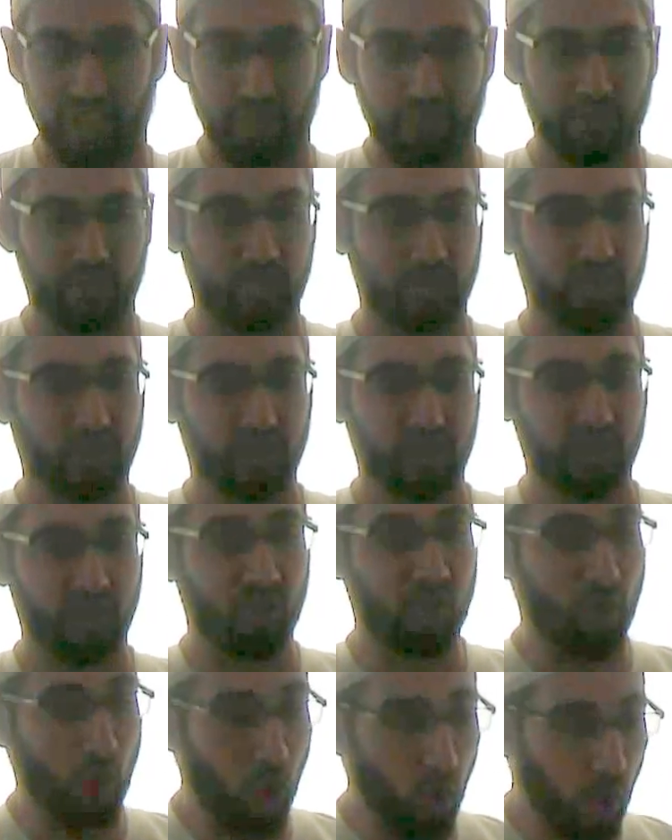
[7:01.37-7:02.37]
him.
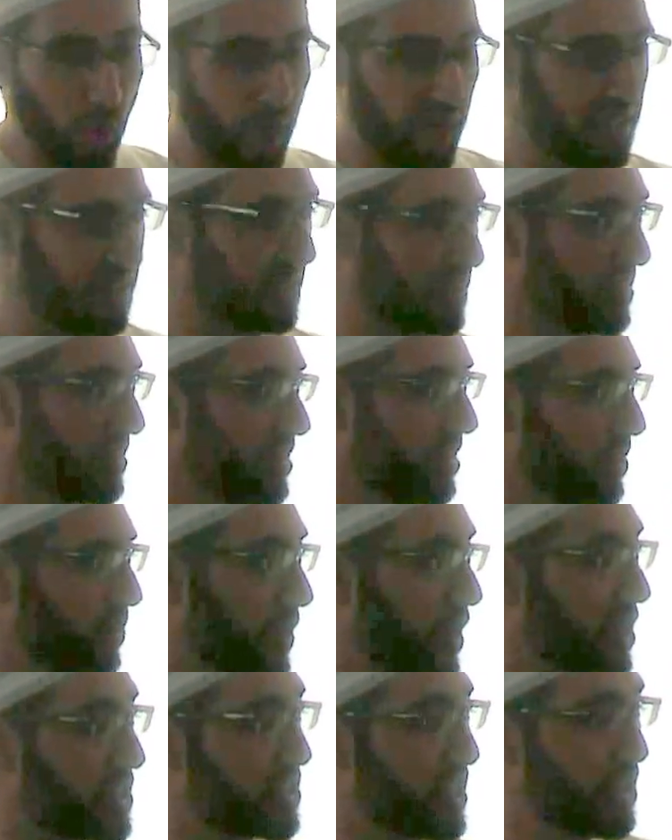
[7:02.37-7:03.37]
No one.
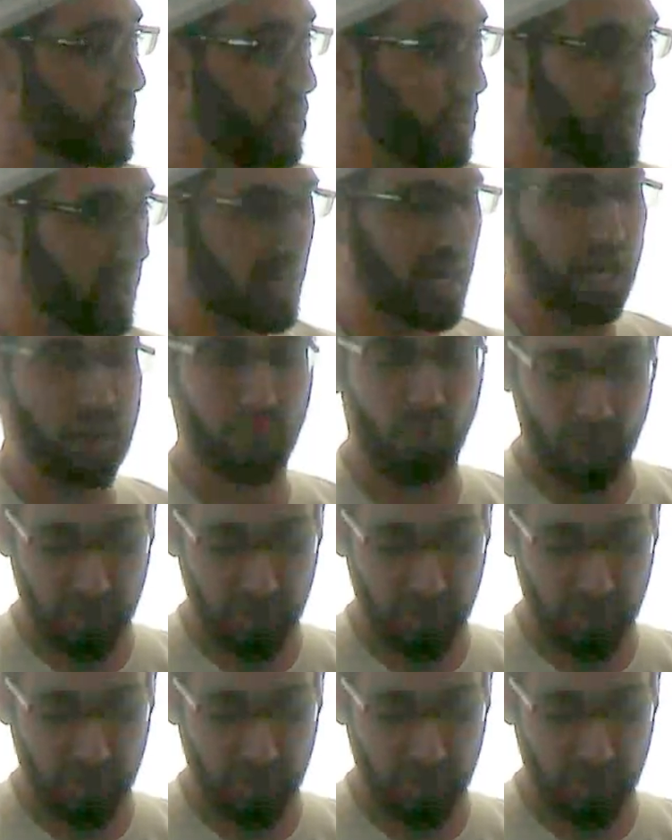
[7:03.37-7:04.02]
Because they knew the kind of